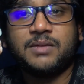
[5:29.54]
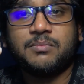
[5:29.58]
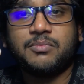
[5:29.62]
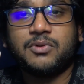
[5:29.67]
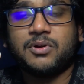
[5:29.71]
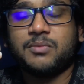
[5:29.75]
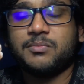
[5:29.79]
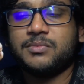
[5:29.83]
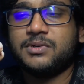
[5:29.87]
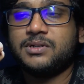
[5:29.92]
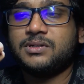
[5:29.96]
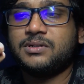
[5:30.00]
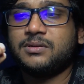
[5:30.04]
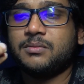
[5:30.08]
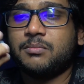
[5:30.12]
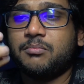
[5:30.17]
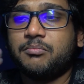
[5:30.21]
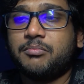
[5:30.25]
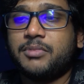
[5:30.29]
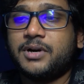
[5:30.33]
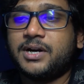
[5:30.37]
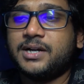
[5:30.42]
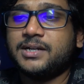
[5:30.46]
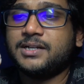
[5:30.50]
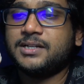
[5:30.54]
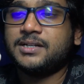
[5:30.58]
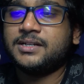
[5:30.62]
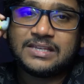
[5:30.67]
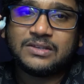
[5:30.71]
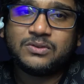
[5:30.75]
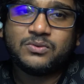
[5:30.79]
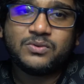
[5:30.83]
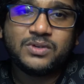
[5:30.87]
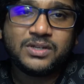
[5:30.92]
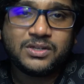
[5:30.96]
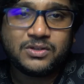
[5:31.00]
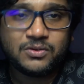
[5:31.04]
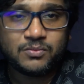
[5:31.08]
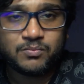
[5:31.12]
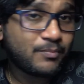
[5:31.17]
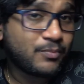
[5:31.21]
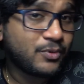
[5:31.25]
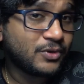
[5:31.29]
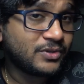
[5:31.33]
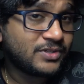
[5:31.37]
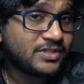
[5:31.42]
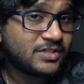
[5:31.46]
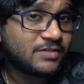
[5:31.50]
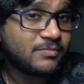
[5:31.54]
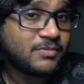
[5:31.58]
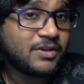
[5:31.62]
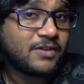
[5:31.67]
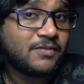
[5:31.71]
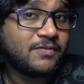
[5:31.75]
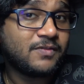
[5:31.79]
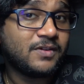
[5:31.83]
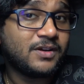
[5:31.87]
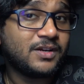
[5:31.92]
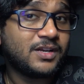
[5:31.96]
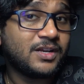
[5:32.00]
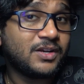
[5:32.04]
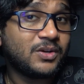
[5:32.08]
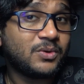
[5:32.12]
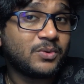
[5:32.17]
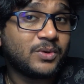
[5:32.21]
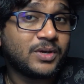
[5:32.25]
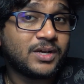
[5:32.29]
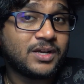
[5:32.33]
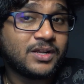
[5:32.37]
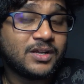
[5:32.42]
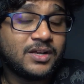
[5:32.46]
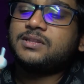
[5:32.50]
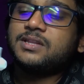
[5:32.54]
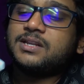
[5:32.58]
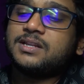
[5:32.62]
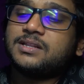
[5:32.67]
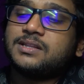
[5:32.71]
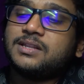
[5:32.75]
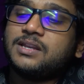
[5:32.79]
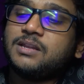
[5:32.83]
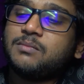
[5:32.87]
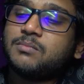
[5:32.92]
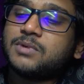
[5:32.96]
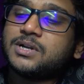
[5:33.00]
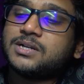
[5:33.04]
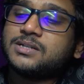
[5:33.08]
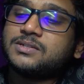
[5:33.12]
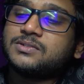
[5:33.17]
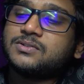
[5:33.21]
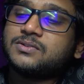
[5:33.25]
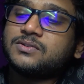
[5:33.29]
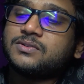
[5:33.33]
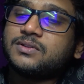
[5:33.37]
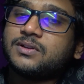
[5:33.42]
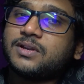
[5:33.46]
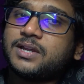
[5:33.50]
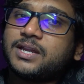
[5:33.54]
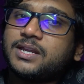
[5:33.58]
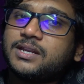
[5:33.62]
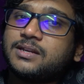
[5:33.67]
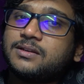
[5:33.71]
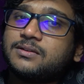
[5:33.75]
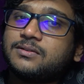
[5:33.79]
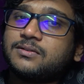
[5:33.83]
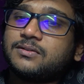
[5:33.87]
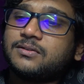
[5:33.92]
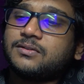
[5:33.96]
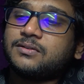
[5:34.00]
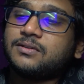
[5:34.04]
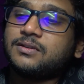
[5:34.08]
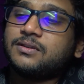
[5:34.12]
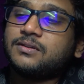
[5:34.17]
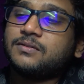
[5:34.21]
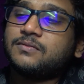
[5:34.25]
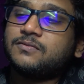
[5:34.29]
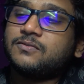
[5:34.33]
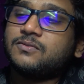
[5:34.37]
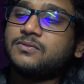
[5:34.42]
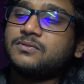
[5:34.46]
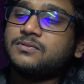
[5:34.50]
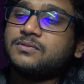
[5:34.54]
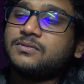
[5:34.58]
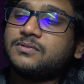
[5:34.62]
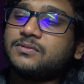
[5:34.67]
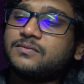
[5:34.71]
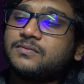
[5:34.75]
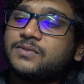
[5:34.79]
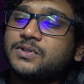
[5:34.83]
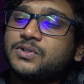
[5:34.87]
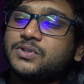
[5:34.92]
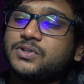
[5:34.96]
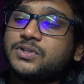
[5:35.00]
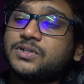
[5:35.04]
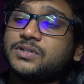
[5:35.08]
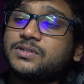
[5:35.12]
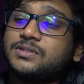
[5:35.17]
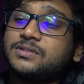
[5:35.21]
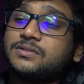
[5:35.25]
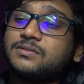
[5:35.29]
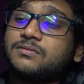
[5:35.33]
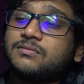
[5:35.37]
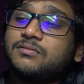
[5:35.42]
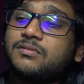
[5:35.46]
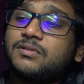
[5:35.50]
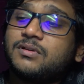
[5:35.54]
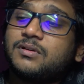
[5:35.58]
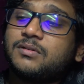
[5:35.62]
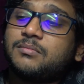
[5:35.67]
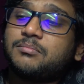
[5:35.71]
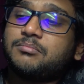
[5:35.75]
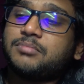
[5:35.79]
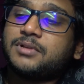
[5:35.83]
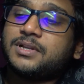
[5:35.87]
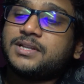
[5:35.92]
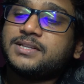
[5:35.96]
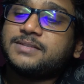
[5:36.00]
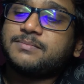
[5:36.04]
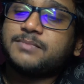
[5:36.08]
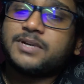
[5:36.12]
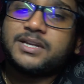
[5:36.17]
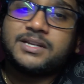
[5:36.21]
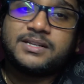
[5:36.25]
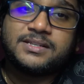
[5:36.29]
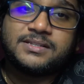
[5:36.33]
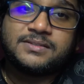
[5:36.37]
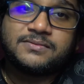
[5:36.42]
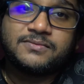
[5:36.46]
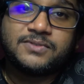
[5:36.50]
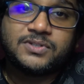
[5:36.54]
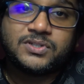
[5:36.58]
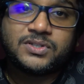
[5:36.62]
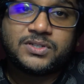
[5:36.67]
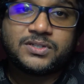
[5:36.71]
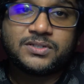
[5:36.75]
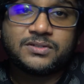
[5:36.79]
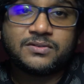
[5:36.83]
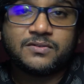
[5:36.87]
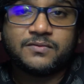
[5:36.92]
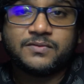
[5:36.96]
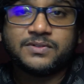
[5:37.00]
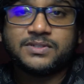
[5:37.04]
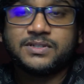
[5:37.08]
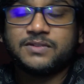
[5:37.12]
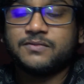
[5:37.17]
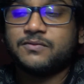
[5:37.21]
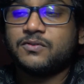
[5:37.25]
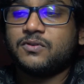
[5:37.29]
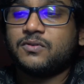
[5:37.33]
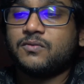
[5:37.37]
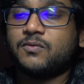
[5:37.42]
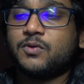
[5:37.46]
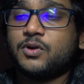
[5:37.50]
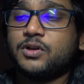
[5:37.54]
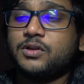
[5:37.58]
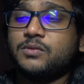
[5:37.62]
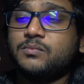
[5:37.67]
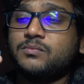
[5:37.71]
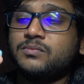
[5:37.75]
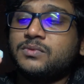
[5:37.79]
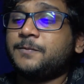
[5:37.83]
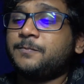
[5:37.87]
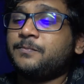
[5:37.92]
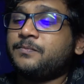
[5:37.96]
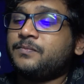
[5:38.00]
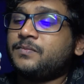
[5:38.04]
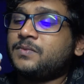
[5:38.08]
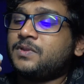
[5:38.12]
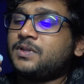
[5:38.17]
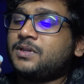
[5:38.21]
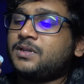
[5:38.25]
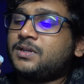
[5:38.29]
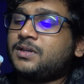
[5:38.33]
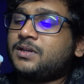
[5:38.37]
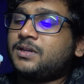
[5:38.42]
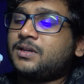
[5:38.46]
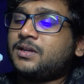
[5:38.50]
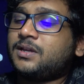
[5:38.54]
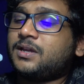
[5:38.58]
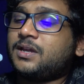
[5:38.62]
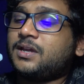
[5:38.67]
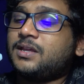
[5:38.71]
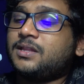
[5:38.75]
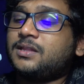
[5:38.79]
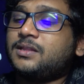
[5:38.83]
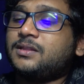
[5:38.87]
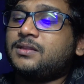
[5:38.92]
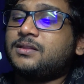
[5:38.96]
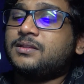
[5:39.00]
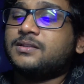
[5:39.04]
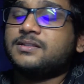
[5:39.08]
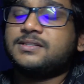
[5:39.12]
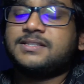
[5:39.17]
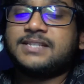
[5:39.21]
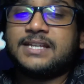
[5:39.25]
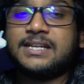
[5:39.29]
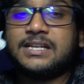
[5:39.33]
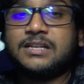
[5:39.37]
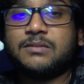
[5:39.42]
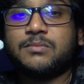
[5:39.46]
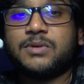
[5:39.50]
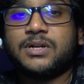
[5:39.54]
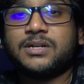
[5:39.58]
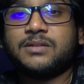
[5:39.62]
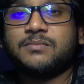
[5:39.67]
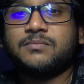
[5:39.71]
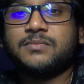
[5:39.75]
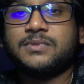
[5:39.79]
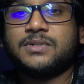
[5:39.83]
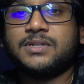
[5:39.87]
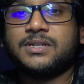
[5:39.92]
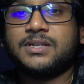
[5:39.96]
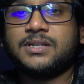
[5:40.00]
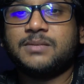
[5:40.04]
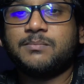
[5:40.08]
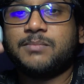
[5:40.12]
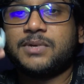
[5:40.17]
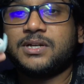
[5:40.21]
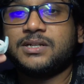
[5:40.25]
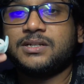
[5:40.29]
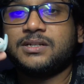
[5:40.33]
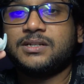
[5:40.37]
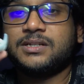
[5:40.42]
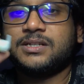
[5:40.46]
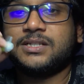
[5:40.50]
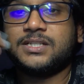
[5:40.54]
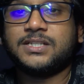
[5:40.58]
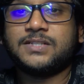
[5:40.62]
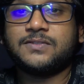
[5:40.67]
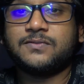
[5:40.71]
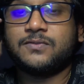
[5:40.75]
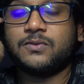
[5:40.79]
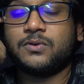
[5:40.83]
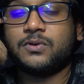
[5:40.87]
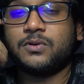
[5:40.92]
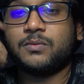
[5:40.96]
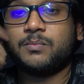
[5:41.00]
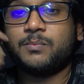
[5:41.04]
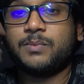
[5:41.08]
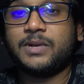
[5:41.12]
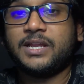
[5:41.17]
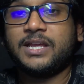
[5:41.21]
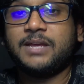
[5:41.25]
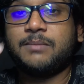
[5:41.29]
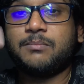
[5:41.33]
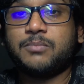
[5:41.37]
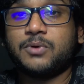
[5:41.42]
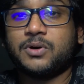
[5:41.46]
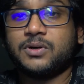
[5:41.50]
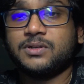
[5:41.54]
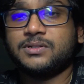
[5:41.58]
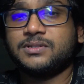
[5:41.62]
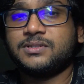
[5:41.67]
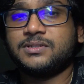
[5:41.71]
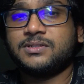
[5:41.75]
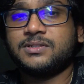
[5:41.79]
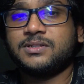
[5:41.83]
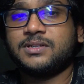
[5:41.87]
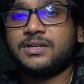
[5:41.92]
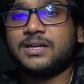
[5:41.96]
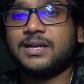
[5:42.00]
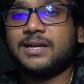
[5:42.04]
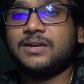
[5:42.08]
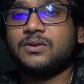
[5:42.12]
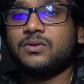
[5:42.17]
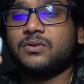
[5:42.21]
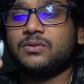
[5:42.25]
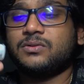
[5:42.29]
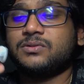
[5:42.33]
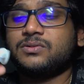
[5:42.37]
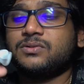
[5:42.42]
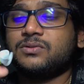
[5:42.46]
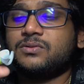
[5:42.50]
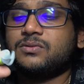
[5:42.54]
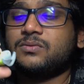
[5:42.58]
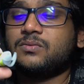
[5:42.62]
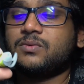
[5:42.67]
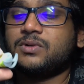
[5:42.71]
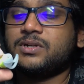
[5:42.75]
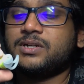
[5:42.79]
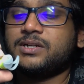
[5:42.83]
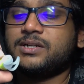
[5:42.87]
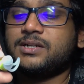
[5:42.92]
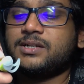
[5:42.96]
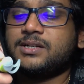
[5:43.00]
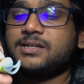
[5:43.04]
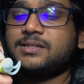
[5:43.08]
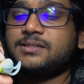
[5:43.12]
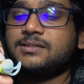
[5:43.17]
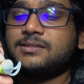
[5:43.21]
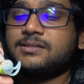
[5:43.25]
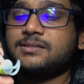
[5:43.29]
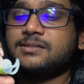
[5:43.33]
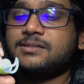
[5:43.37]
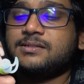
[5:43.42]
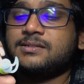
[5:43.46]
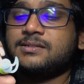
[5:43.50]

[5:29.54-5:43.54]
prominent, but you need to put some effort into it. There are three buttons on the right earphone, which is plus minus, which is obviously for volume, and the center button is for play pause. And also what it does is,